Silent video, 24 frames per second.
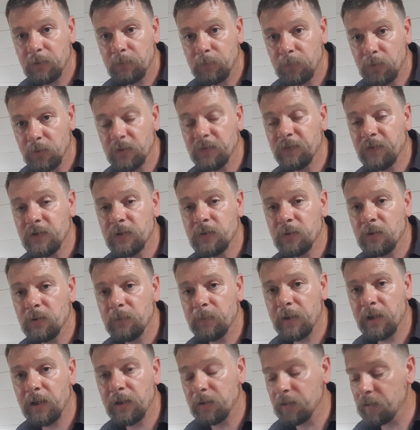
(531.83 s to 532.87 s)
puts fish on the
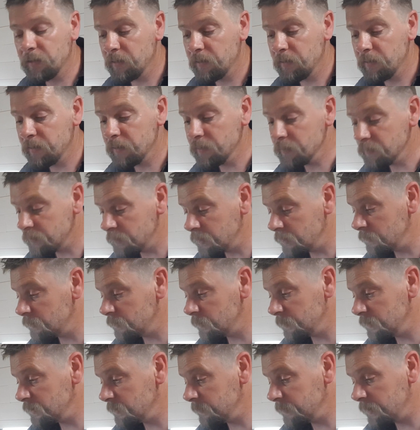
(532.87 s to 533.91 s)
bank. There's no two
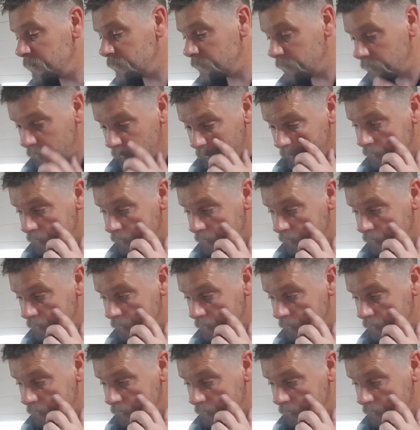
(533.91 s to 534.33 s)
ways about it.